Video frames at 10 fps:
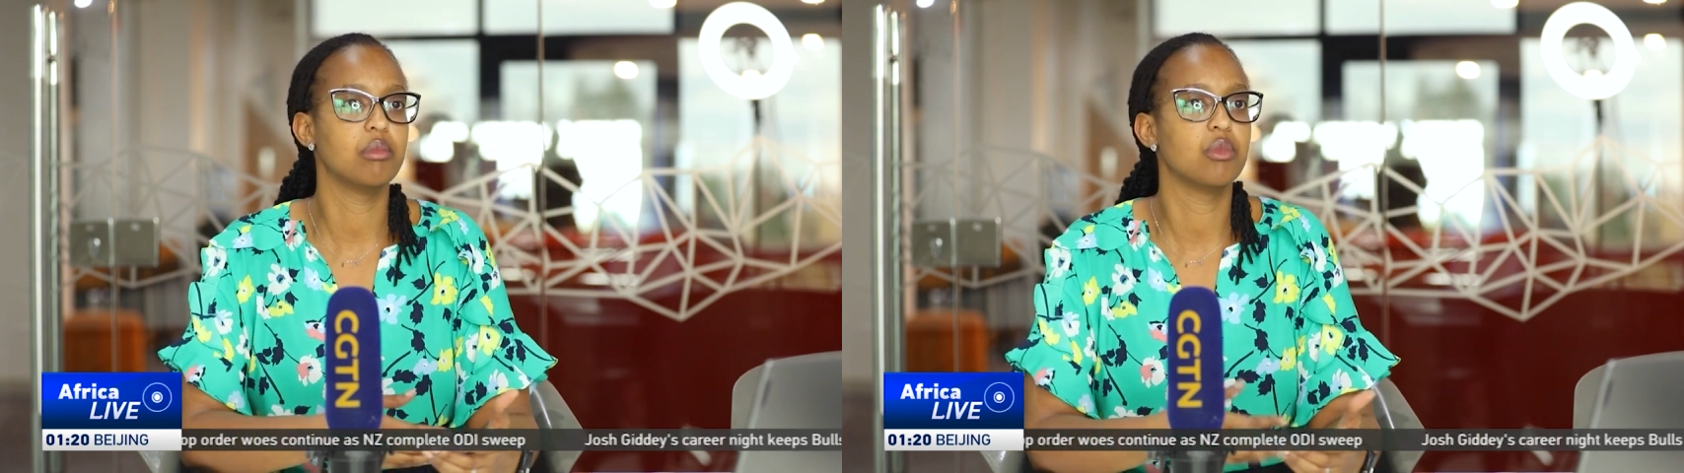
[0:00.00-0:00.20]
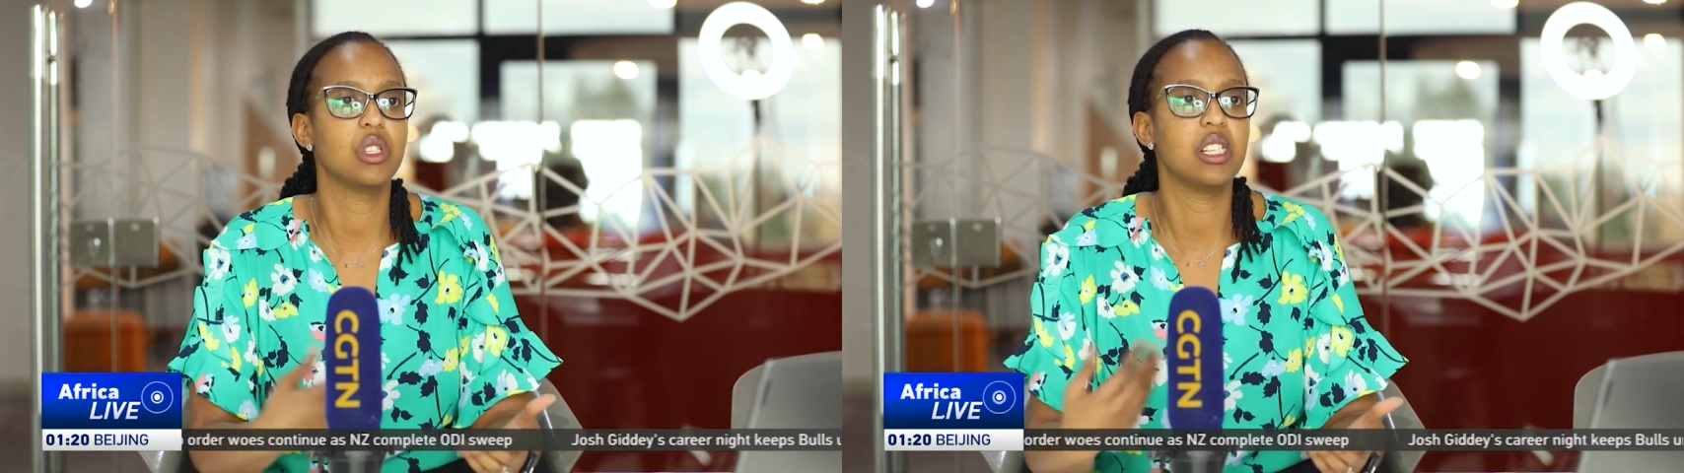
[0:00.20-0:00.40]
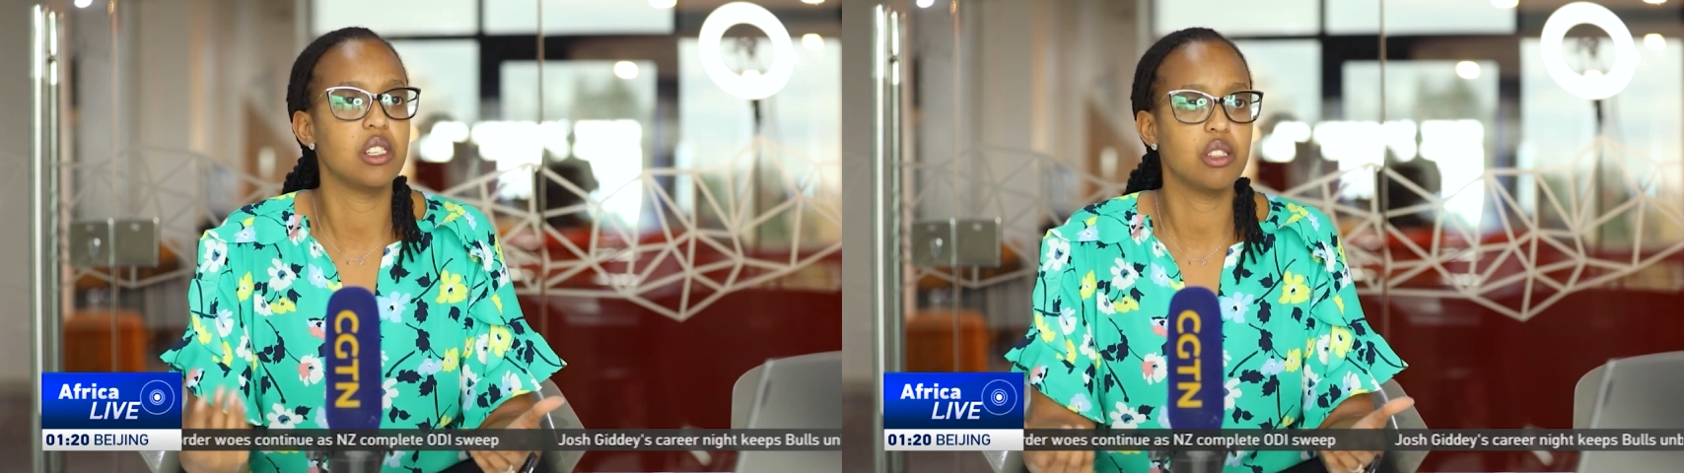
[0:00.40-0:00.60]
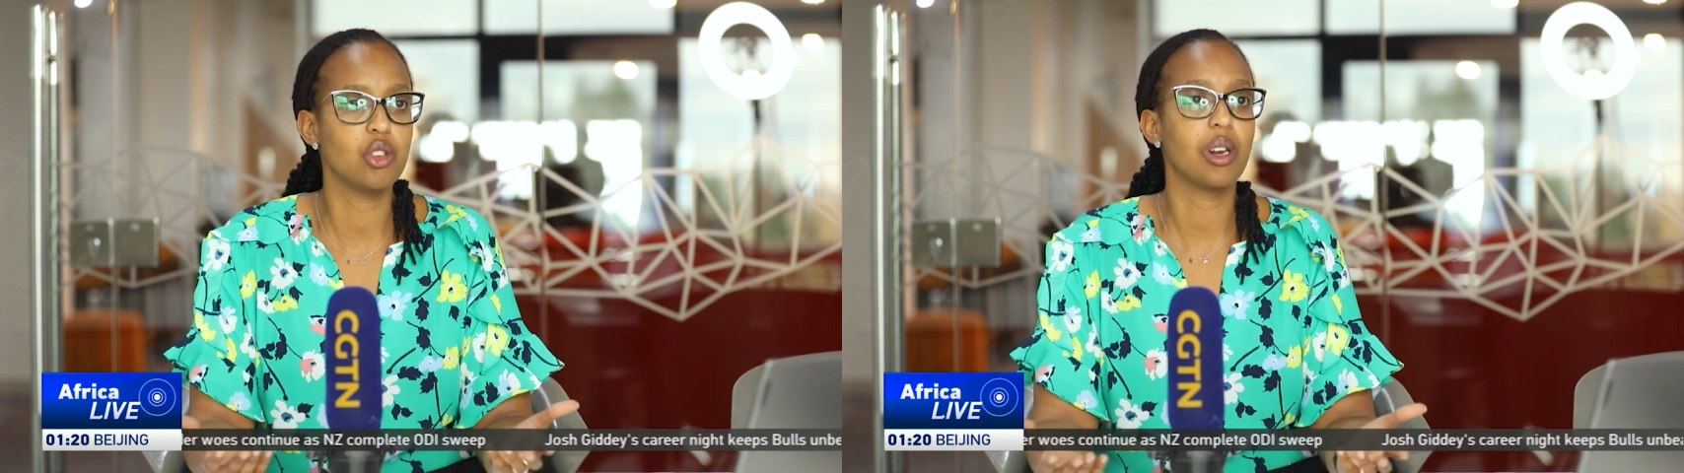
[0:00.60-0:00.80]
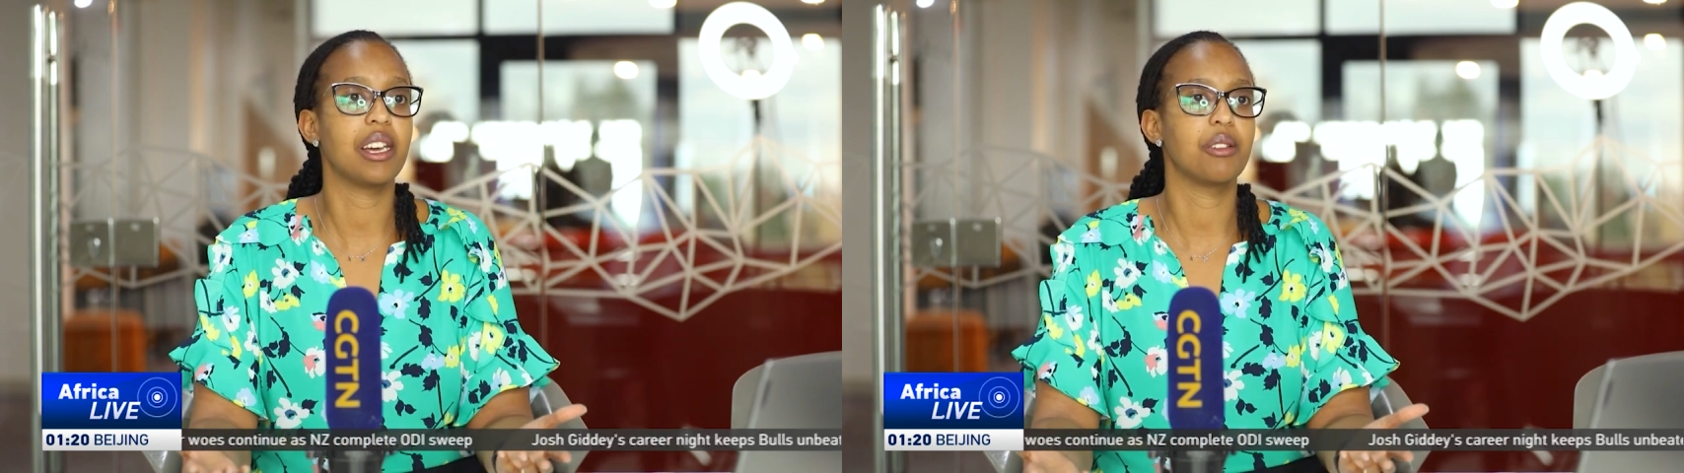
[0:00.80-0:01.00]
really
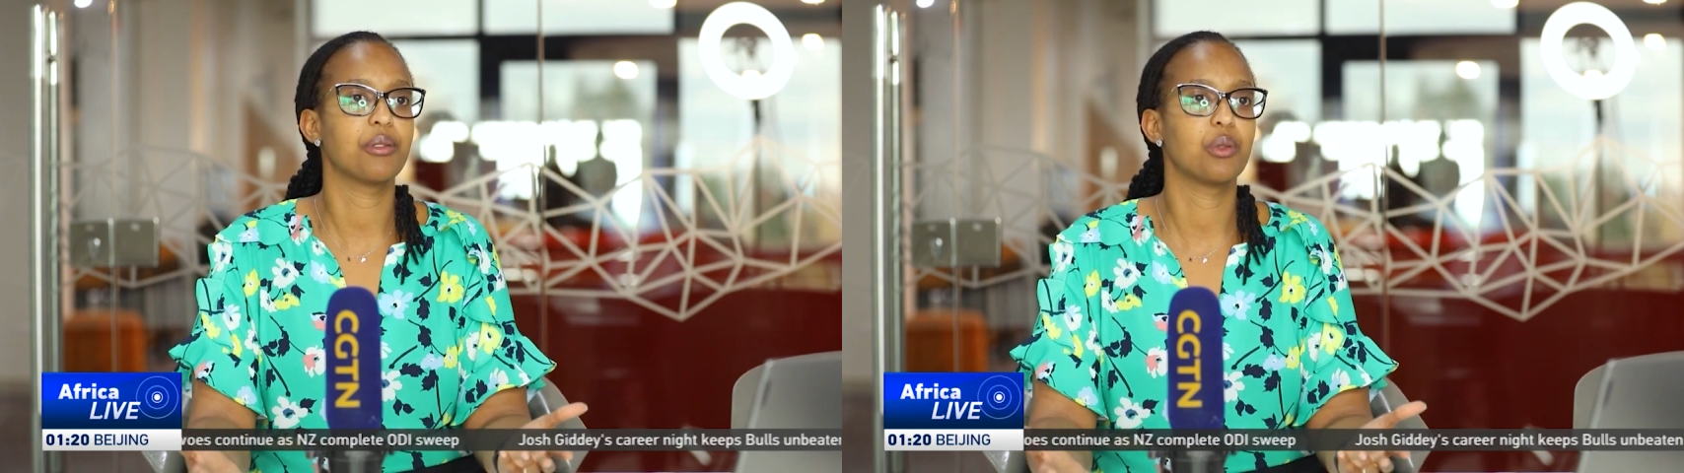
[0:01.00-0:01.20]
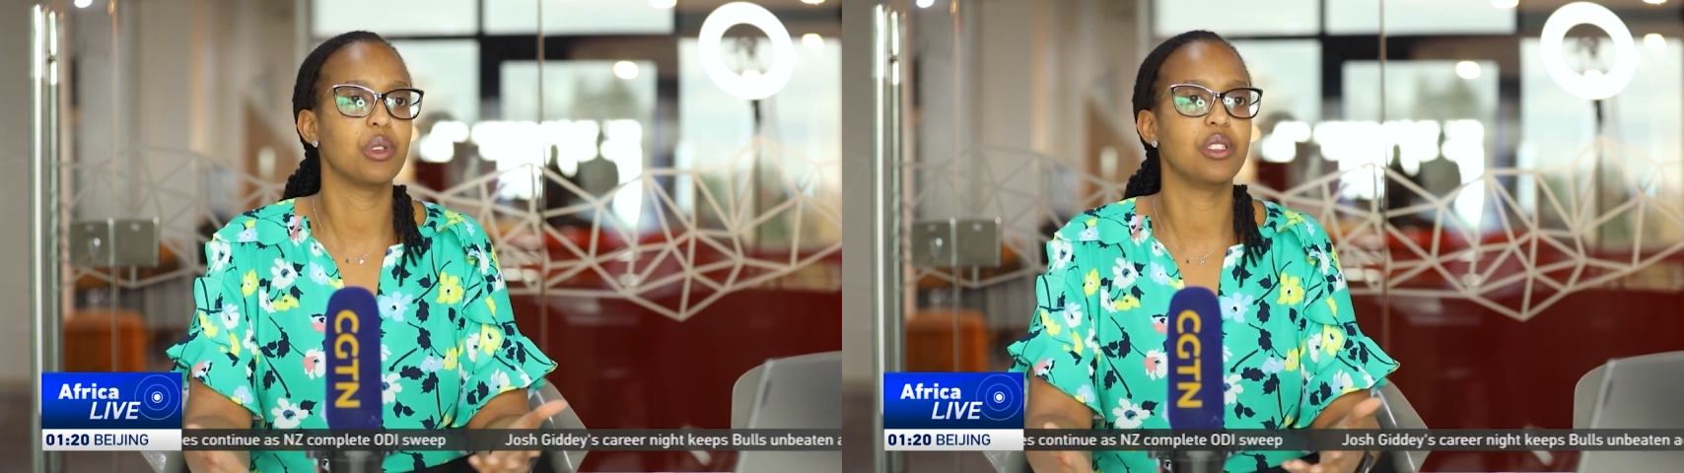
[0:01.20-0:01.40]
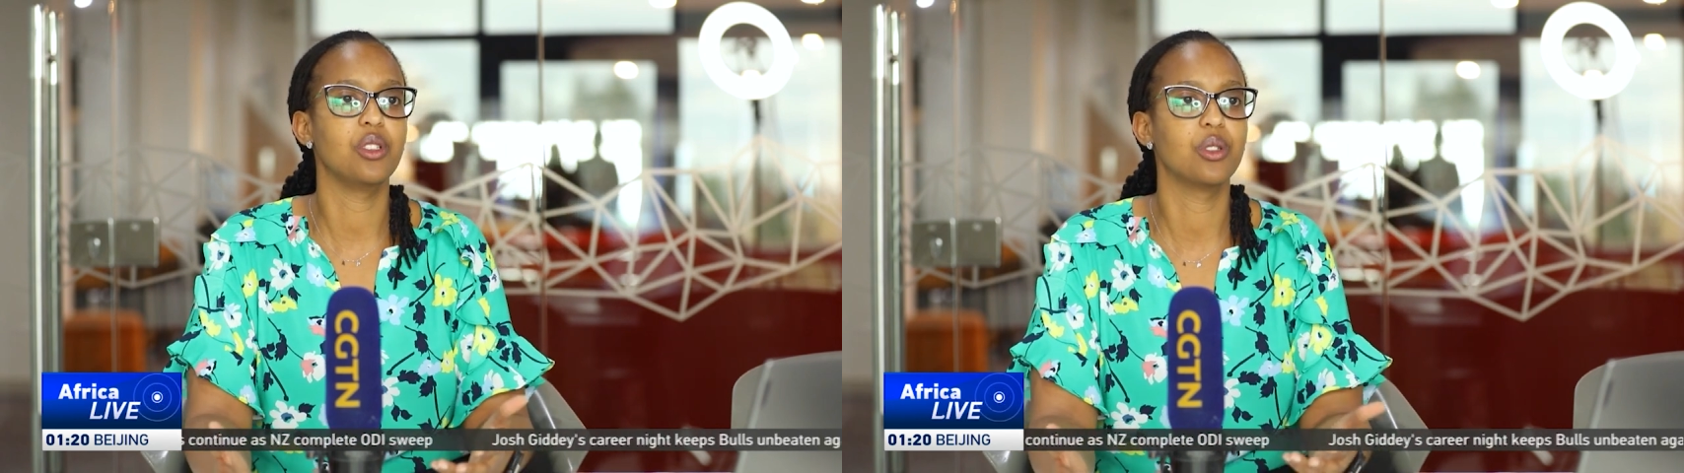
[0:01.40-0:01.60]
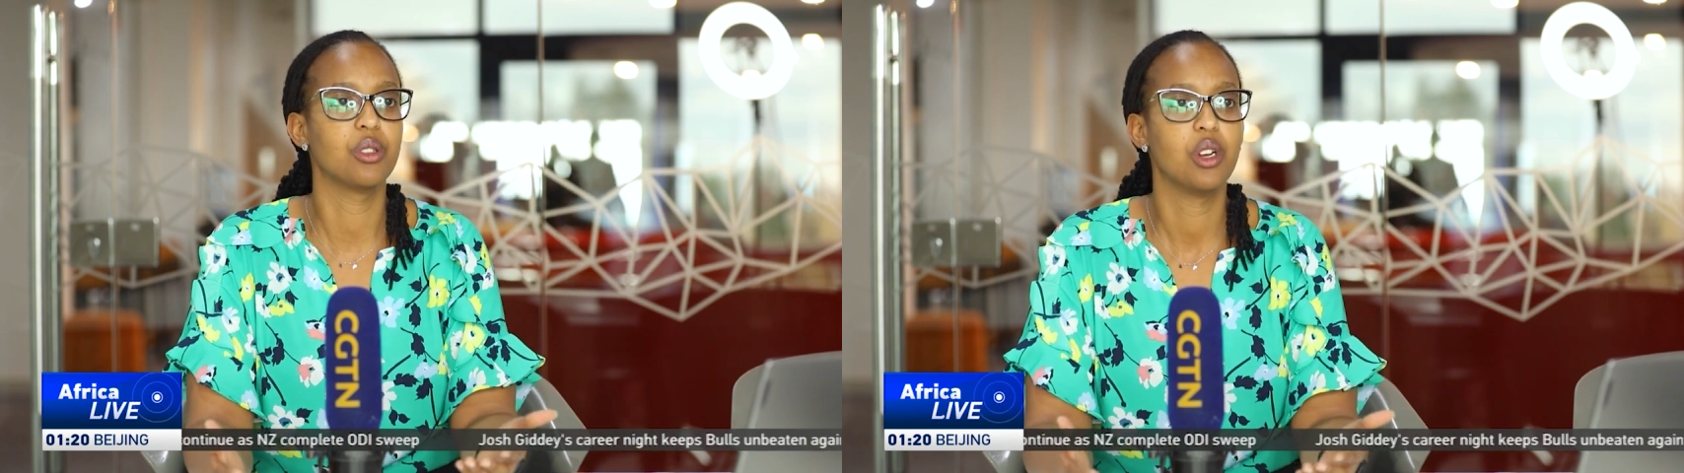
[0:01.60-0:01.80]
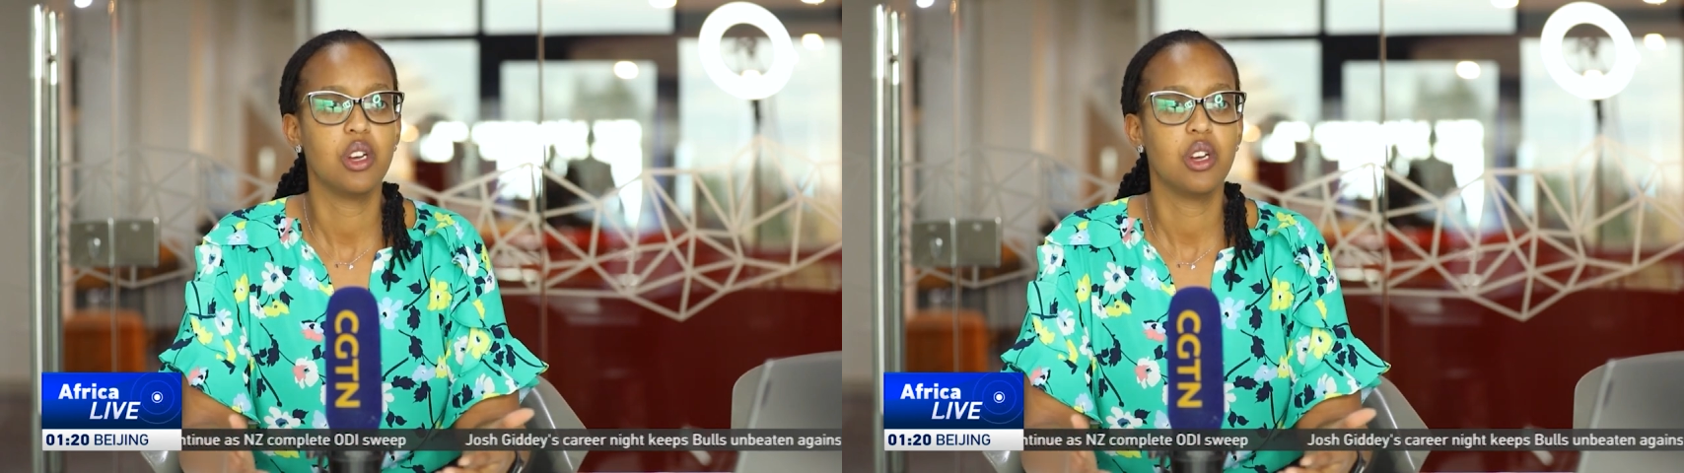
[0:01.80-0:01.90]
your life when you're